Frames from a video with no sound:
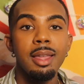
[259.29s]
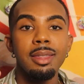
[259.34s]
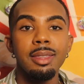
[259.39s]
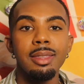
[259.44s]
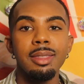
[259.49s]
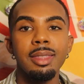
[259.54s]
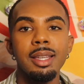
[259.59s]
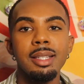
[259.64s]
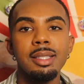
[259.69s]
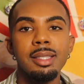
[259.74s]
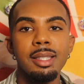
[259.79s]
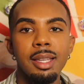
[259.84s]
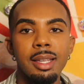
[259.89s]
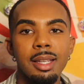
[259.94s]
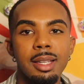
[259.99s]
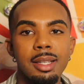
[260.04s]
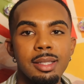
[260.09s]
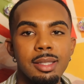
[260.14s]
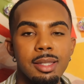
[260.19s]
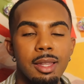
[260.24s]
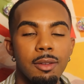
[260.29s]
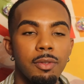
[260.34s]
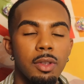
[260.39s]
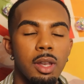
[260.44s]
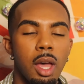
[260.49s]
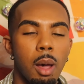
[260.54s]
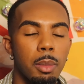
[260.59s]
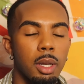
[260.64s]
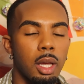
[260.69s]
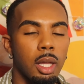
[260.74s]
This is the
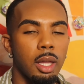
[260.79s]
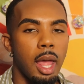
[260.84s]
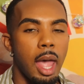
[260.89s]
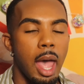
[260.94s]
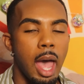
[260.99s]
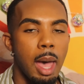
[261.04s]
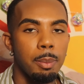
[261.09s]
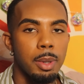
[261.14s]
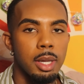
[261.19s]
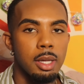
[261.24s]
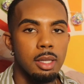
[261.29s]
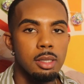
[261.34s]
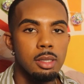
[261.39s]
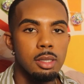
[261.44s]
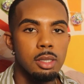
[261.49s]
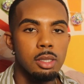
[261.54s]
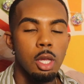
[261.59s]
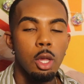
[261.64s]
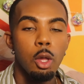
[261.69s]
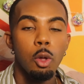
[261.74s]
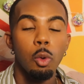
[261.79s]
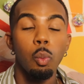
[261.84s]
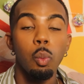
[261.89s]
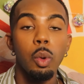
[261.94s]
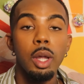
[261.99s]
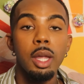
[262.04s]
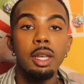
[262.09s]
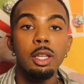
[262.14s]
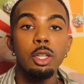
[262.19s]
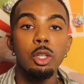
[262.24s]
phenomena that happens
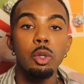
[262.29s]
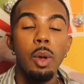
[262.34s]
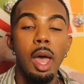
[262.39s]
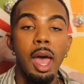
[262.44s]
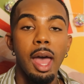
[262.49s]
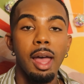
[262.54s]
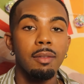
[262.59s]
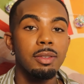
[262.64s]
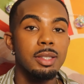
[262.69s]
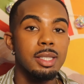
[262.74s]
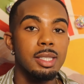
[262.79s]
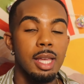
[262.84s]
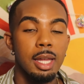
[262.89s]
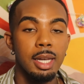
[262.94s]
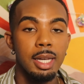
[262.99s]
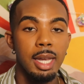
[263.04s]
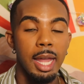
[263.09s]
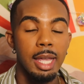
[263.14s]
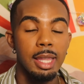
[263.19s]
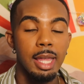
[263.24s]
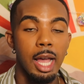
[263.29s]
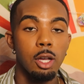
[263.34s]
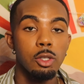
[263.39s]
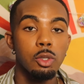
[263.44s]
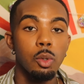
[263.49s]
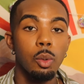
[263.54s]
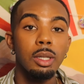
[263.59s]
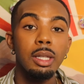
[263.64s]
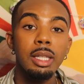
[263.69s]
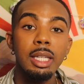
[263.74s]
when you have Sun in eighth
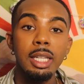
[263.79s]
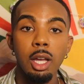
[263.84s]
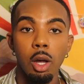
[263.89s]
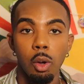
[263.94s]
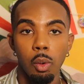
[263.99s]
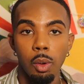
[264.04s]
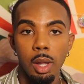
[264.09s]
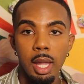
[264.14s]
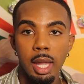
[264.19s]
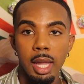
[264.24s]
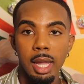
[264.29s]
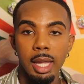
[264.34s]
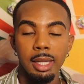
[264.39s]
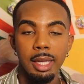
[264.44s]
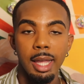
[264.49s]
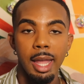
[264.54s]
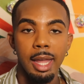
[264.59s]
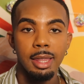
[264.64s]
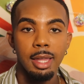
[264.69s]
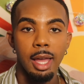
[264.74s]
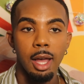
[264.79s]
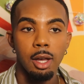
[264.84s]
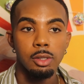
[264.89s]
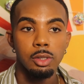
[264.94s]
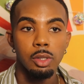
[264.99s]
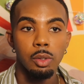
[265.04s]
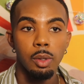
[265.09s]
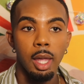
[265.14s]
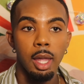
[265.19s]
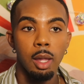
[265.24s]
house or Leo in the eighth
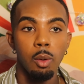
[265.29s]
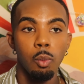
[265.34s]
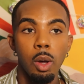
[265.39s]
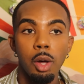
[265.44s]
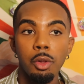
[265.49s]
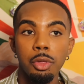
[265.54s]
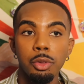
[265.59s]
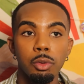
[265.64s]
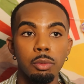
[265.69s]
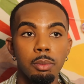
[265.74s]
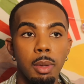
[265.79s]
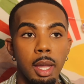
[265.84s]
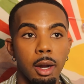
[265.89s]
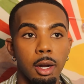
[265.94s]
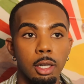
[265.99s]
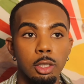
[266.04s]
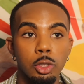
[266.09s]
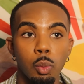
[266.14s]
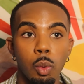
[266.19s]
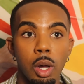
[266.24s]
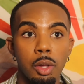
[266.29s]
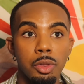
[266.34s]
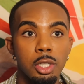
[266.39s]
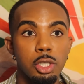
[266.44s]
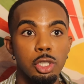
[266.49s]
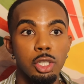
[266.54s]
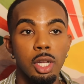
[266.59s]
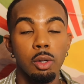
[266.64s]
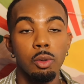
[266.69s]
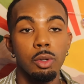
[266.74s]
house, okay? Wealth through marriage, wealth
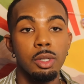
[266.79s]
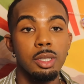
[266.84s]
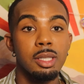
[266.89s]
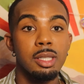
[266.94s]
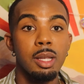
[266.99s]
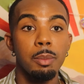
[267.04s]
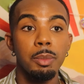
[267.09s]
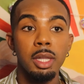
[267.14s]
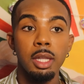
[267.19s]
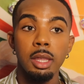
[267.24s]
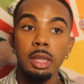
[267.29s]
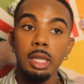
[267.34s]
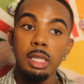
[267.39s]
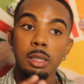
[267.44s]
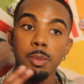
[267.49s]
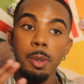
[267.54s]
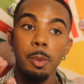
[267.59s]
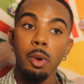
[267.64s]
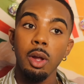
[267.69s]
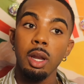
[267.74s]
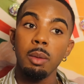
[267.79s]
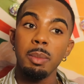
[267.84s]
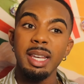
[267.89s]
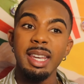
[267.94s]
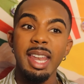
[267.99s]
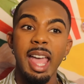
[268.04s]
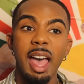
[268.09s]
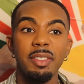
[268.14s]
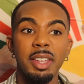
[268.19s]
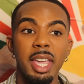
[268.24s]
in general, is something that these people are going to be
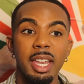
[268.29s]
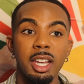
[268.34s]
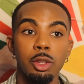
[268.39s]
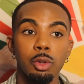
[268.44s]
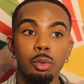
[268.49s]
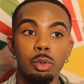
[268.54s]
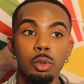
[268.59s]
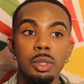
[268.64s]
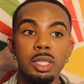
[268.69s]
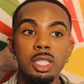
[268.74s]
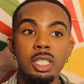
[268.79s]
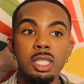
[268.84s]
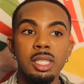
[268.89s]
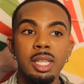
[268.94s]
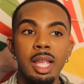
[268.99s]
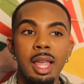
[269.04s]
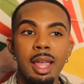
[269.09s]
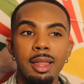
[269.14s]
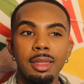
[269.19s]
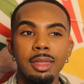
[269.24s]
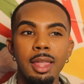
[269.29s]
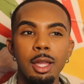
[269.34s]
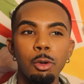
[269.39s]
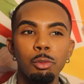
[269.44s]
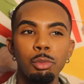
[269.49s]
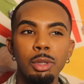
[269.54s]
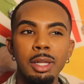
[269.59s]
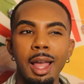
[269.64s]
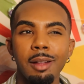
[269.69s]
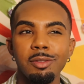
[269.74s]
navigating through, and just they
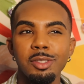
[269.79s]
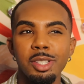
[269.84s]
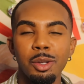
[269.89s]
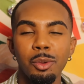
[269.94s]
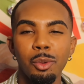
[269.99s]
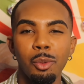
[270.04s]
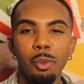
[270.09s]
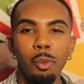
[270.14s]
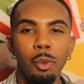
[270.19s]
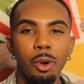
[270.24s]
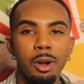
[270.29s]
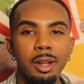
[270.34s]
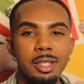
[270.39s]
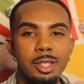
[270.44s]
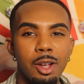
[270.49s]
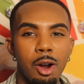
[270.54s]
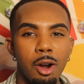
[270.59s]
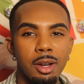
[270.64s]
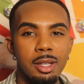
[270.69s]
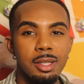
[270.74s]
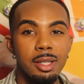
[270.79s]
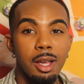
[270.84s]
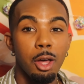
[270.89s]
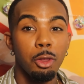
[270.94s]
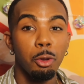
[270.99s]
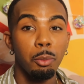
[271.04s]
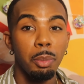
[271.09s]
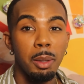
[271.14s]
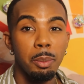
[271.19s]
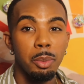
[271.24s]
don't really have to work as hard as
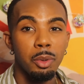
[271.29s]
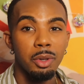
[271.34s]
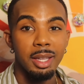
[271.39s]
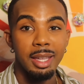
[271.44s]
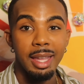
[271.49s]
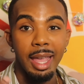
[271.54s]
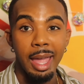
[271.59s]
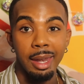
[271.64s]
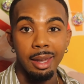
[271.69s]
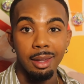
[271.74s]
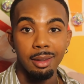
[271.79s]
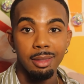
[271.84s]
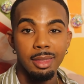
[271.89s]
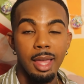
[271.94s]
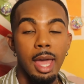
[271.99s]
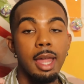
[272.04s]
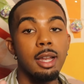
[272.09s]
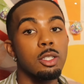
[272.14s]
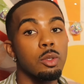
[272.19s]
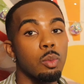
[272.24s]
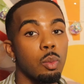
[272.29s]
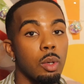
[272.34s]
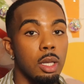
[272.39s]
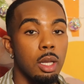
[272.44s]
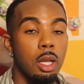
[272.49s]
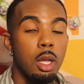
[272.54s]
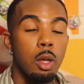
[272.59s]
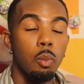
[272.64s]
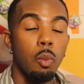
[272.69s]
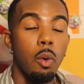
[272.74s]
other people to get it. That is
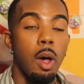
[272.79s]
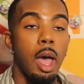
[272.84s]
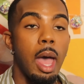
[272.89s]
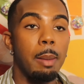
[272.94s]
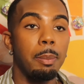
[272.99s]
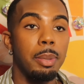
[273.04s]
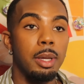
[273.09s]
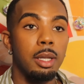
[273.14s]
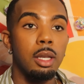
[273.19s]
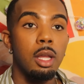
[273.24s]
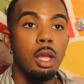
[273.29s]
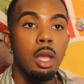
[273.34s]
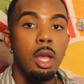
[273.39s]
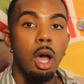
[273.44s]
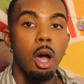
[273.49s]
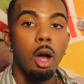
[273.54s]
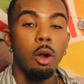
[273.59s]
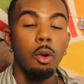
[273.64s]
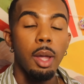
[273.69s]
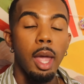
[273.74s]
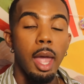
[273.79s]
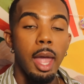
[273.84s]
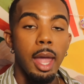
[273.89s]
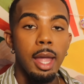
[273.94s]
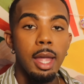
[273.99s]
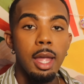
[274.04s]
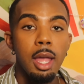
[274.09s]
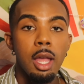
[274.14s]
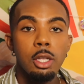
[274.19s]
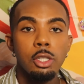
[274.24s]
what will happen,
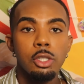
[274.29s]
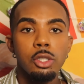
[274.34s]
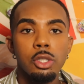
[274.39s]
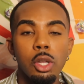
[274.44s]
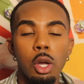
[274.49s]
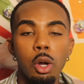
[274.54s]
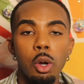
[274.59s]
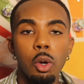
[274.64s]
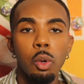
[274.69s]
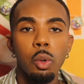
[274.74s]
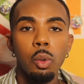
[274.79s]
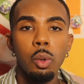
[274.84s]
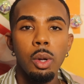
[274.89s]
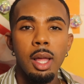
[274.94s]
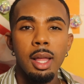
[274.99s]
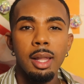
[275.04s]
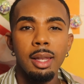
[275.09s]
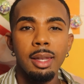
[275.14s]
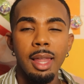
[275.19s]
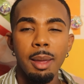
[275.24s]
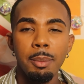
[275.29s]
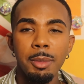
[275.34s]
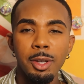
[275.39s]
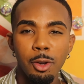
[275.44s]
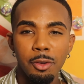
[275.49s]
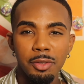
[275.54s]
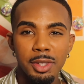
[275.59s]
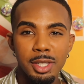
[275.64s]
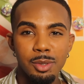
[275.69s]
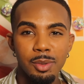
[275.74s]
okay? So let me
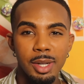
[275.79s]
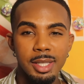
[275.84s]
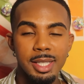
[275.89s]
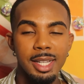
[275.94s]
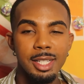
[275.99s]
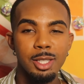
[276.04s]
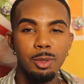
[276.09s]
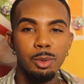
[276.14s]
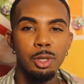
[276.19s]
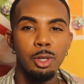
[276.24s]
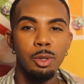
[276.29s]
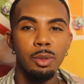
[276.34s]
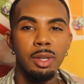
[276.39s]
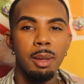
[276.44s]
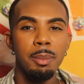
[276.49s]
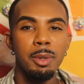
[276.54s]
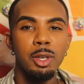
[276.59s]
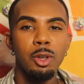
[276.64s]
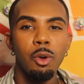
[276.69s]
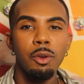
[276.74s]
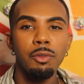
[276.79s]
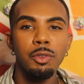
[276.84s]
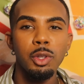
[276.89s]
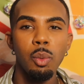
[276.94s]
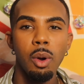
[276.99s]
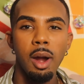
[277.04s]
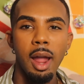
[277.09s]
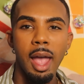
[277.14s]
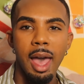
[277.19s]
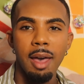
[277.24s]
know if this resonates with you. Let me know if
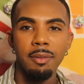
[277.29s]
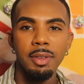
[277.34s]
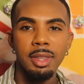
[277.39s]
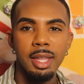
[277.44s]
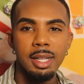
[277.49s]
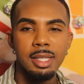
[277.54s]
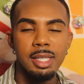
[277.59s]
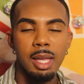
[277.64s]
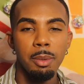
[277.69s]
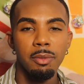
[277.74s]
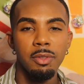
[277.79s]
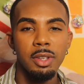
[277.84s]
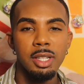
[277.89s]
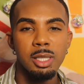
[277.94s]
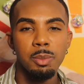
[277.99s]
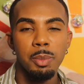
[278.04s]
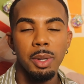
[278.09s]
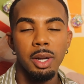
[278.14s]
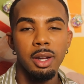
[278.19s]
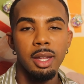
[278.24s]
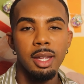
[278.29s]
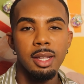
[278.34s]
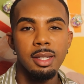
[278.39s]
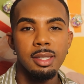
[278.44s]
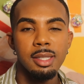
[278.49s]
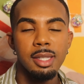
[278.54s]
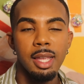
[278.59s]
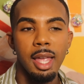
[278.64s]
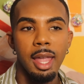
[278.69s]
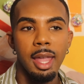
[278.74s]
you are having that type of
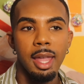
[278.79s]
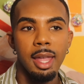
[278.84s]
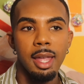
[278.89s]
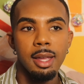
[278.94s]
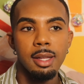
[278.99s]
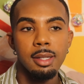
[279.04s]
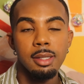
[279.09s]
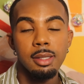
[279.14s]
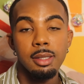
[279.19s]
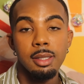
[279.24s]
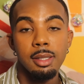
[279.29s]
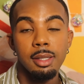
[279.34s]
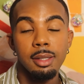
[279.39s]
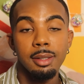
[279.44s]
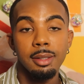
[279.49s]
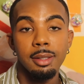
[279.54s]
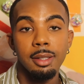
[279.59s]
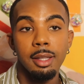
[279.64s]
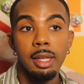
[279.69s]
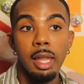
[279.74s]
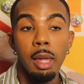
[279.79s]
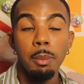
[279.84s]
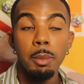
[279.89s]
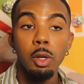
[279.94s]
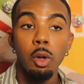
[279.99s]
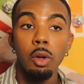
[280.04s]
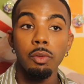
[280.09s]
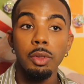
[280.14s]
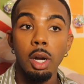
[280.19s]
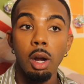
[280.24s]
experience, and let me
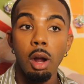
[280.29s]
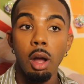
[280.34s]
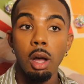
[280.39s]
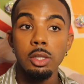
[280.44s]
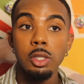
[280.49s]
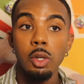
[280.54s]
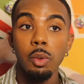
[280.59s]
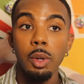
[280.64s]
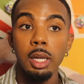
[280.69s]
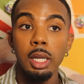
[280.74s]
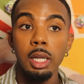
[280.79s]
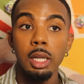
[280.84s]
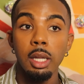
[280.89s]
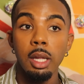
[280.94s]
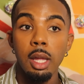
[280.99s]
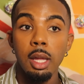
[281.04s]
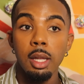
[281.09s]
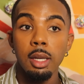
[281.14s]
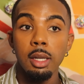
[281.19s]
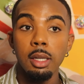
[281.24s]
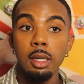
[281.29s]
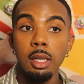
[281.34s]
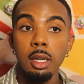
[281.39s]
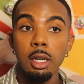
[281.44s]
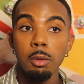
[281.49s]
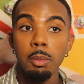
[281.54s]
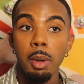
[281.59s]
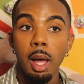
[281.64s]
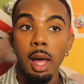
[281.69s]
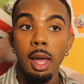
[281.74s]
know if there are also any
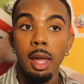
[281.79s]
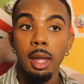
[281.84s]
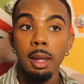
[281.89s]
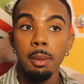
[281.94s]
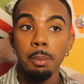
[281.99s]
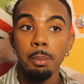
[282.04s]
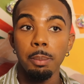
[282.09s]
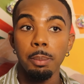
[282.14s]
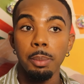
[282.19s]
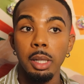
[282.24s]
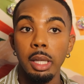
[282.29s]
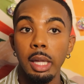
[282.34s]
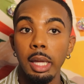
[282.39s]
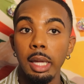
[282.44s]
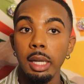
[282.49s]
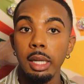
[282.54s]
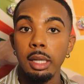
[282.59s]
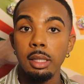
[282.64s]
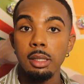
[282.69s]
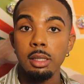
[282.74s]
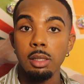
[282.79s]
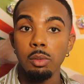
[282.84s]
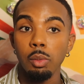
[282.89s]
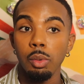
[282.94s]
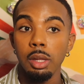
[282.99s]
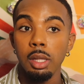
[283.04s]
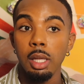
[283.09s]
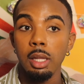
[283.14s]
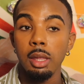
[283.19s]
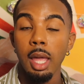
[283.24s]
nearby planets
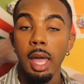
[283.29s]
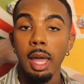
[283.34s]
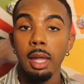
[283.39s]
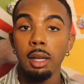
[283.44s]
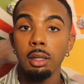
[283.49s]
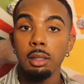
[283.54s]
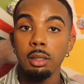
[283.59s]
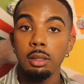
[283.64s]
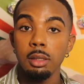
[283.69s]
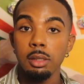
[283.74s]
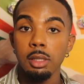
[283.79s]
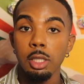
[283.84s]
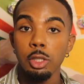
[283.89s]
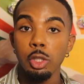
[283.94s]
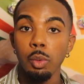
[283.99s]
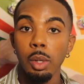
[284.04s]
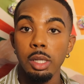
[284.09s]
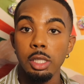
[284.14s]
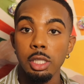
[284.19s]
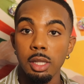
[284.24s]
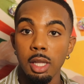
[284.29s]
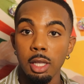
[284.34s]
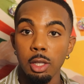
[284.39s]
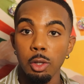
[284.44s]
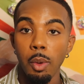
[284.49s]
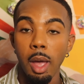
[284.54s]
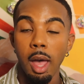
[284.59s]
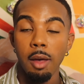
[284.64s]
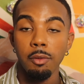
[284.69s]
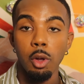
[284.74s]
within that situation that
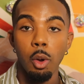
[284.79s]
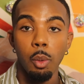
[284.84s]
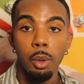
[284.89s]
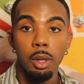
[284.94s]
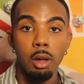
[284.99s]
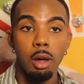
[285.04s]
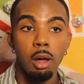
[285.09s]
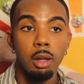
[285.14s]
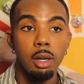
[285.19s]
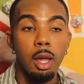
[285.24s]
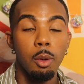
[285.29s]
you have going on.